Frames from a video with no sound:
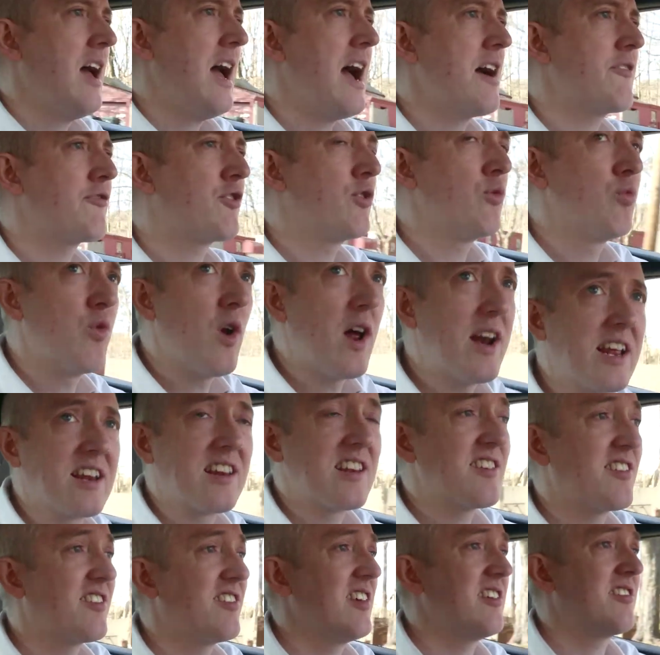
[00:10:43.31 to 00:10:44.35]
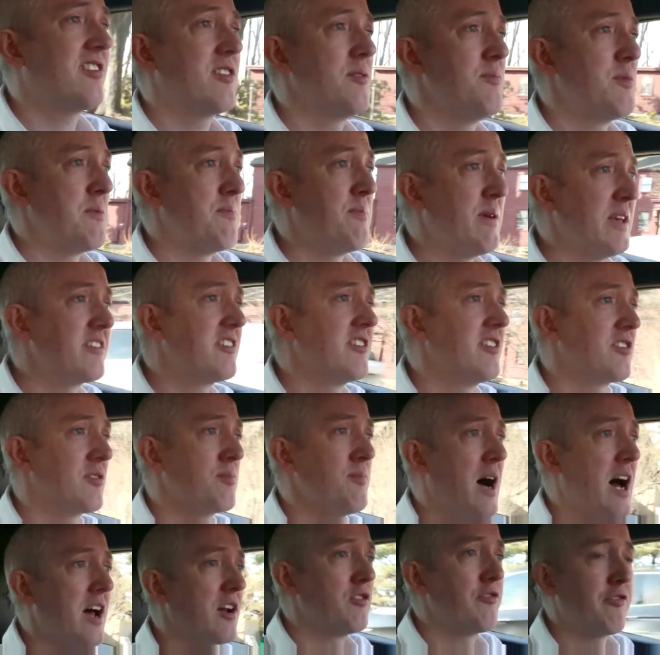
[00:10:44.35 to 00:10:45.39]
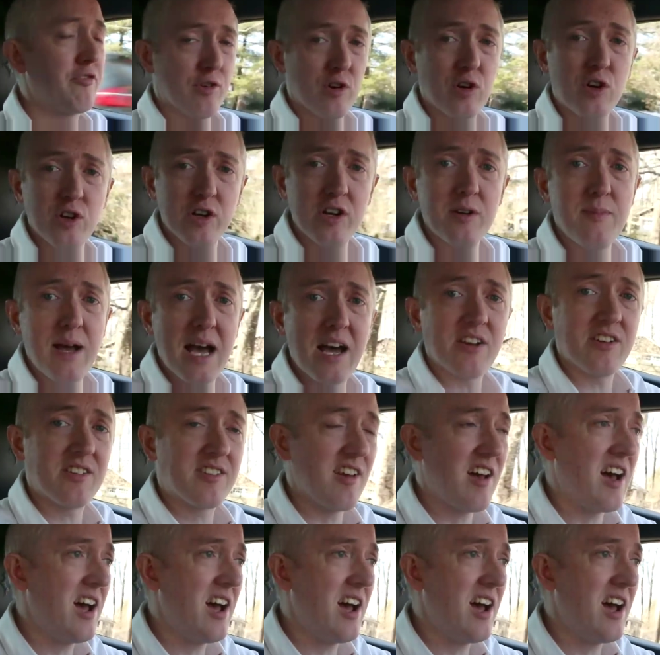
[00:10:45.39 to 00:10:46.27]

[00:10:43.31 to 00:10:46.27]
After running the system and business model for a good amount of